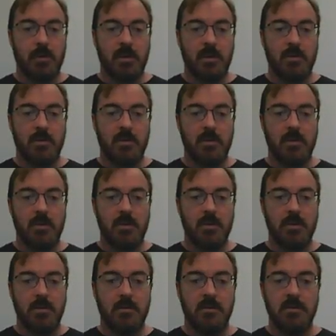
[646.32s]
And
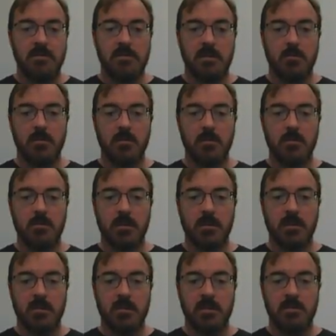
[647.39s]
then this number,
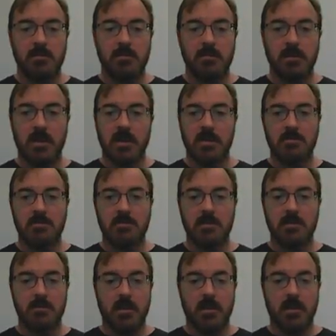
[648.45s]
right, these are not
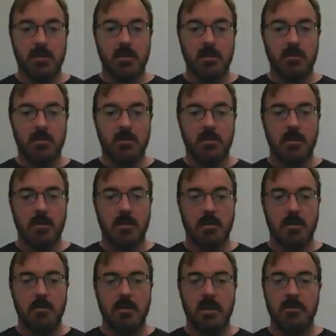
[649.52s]
significant.
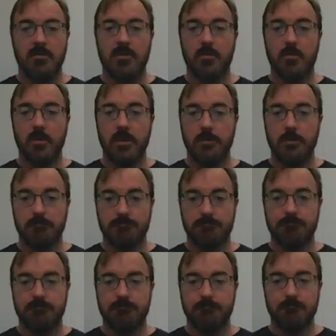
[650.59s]
You have 3.
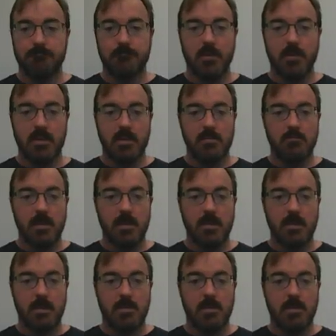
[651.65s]
Okay?
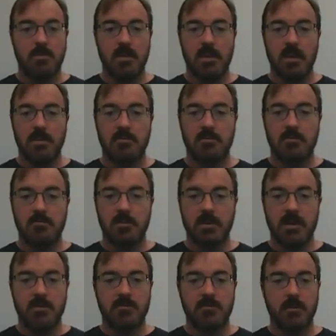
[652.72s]
There are the answers written
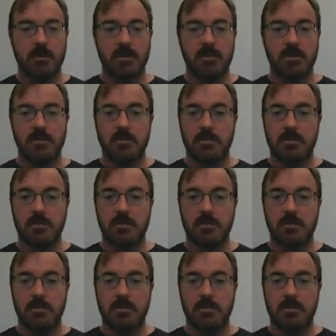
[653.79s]
out for you.